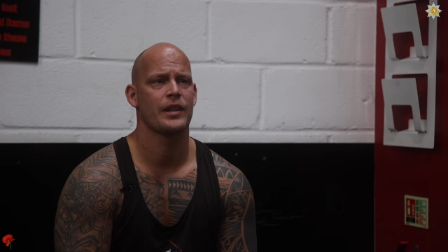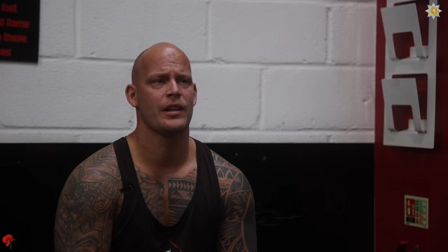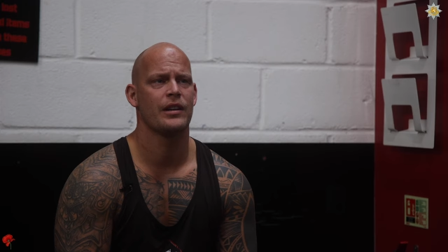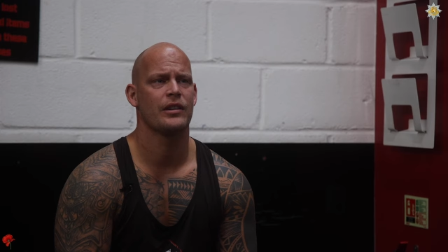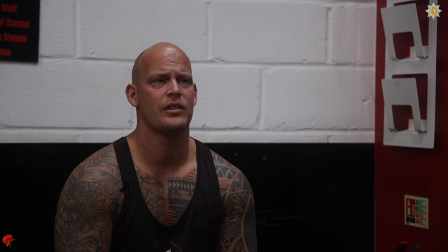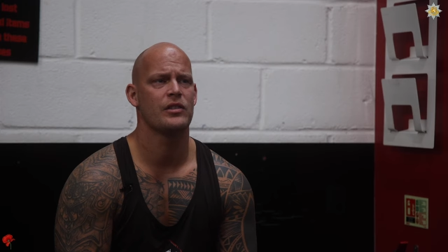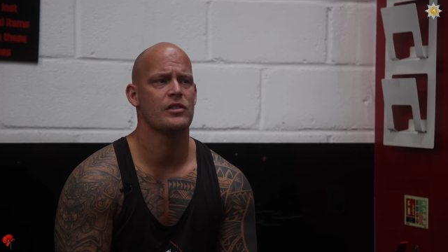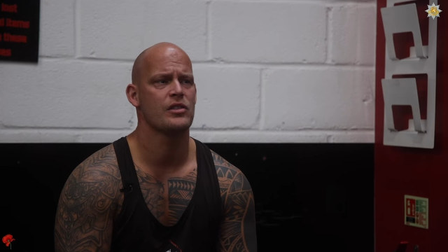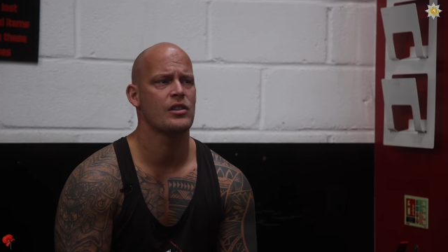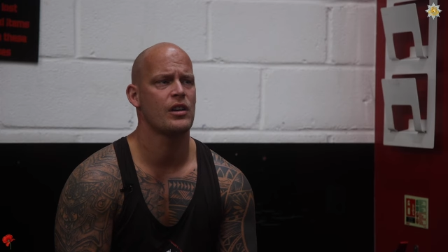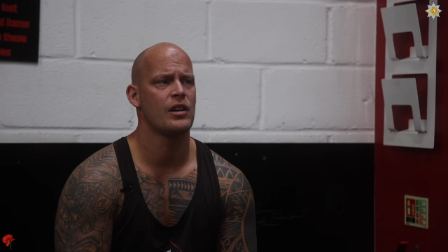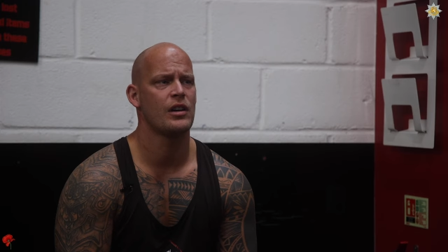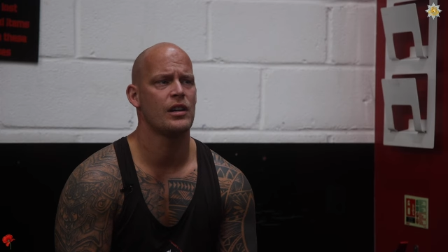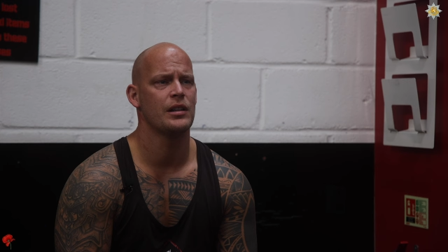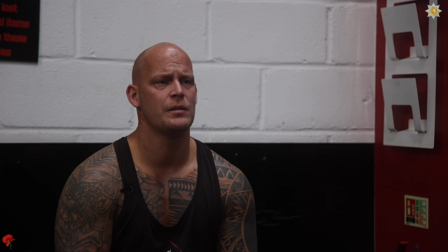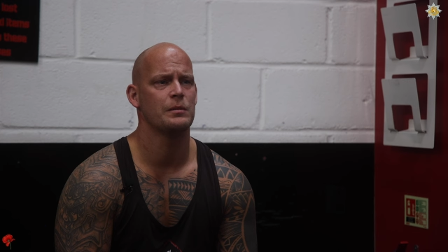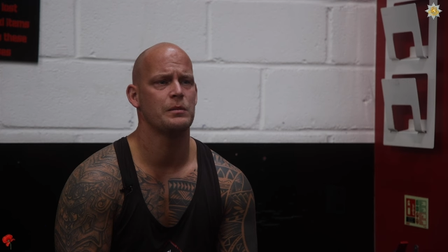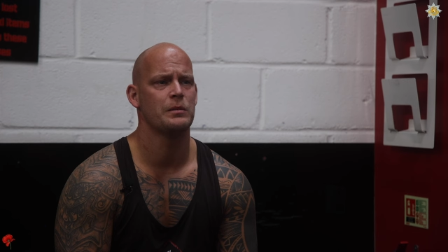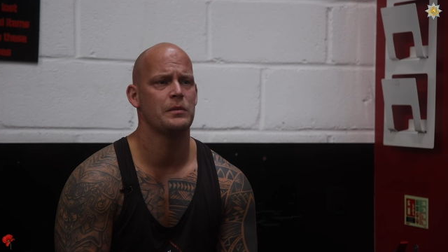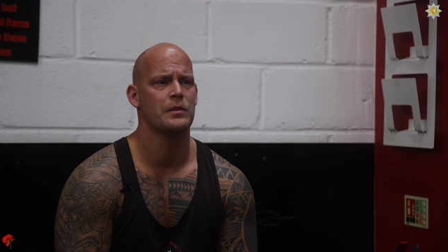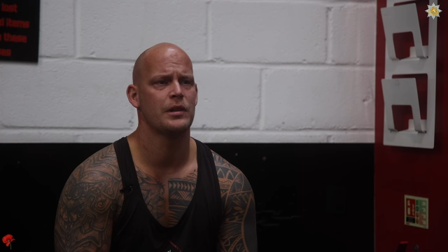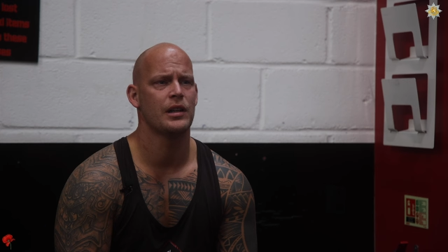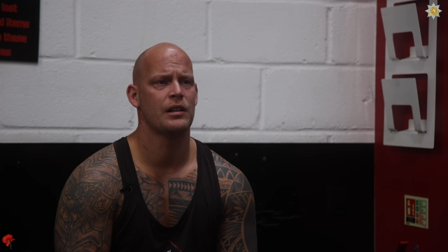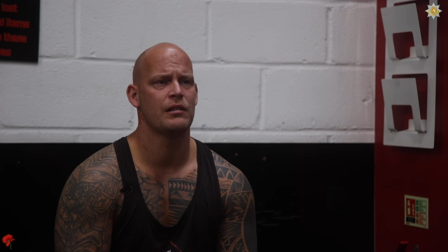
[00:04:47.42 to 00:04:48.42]
at the
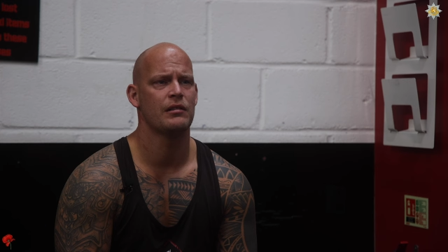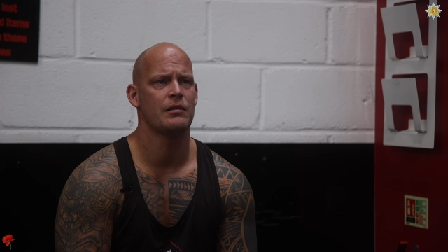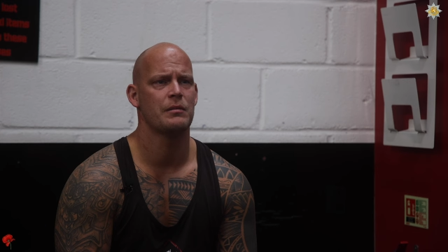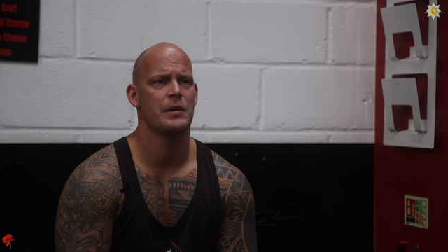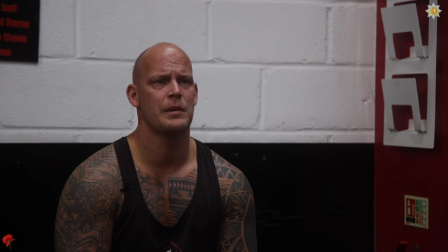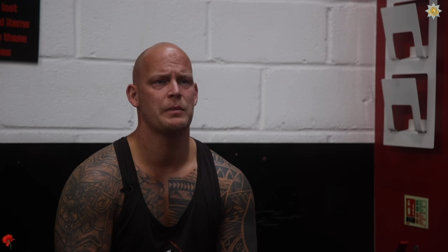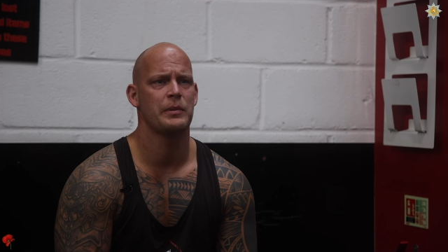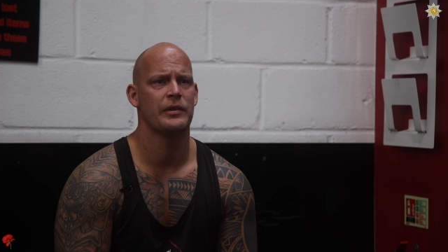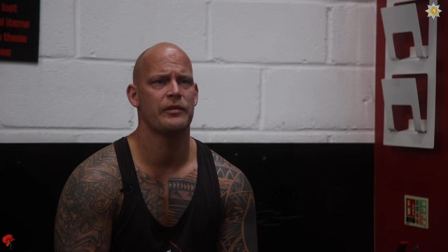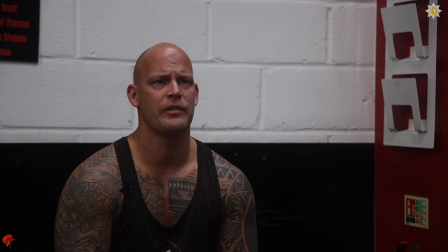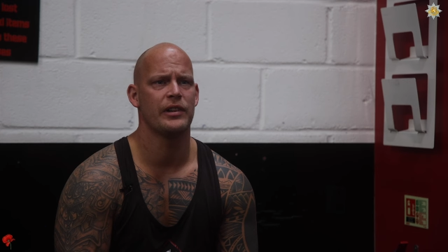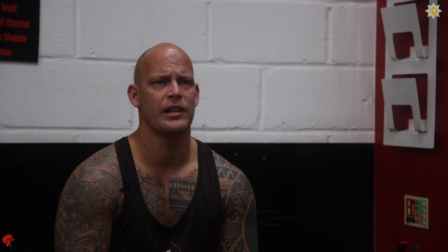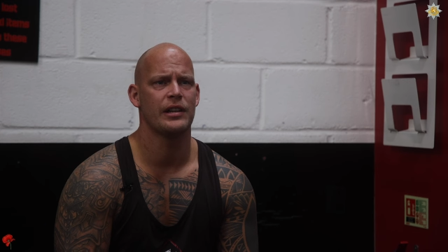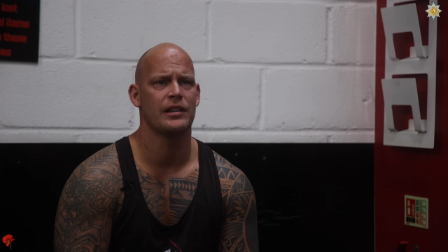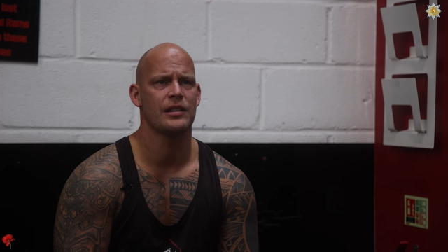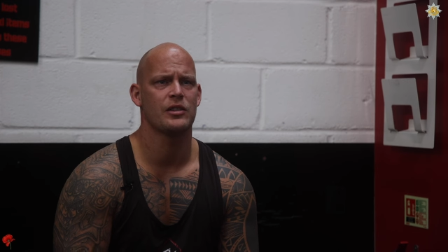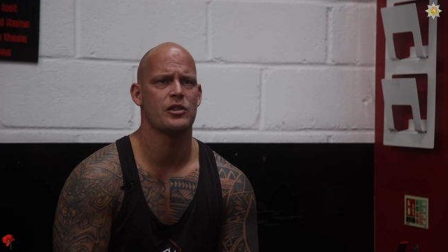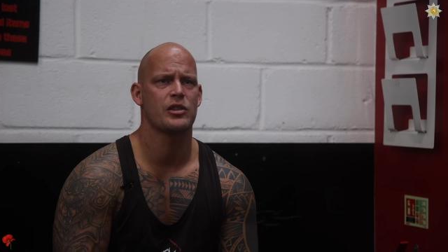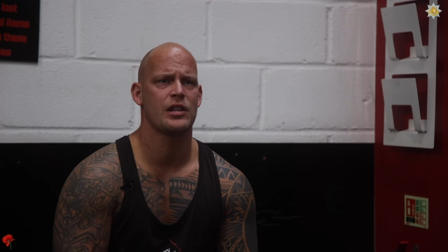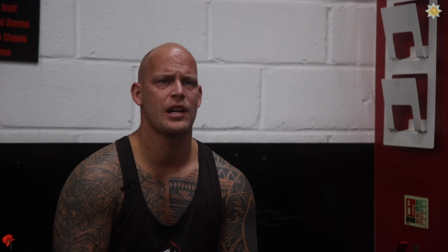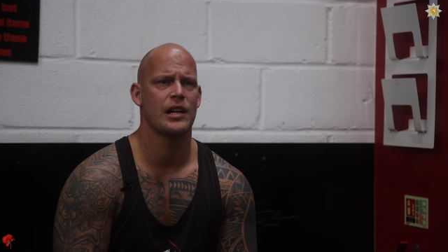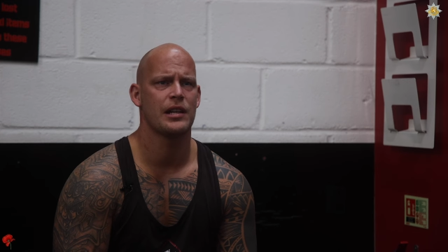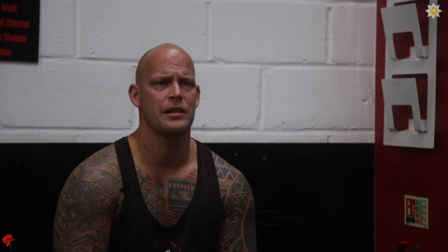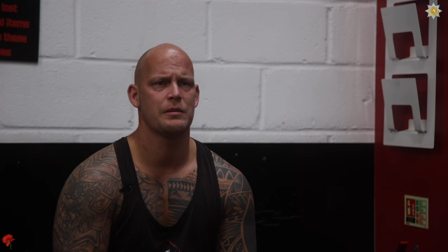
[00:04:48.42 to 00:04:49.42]
time, I remember feeling
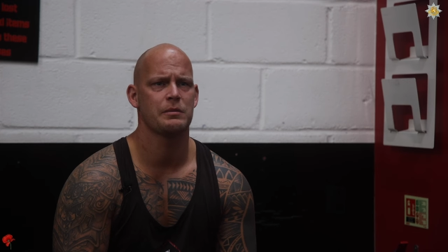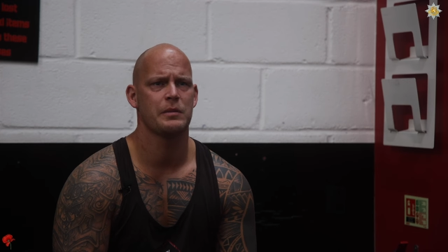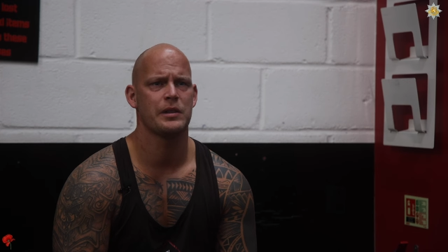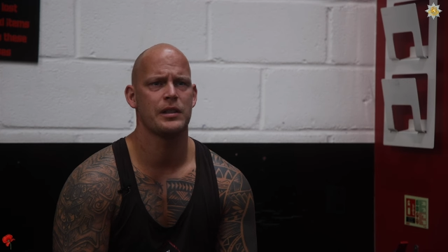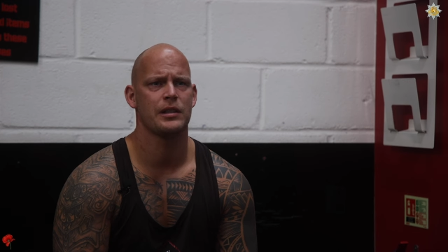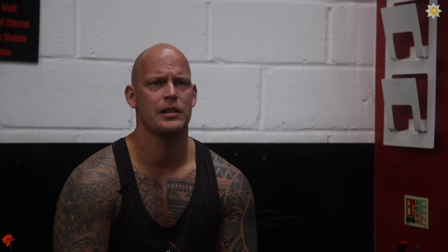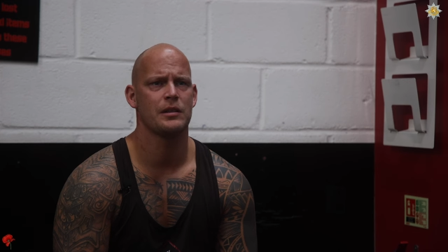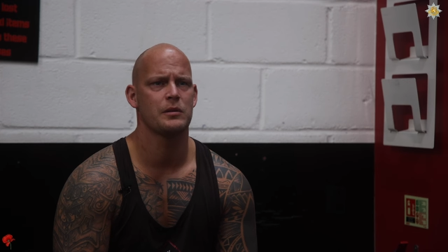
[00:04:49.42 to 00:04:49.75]
ashamed.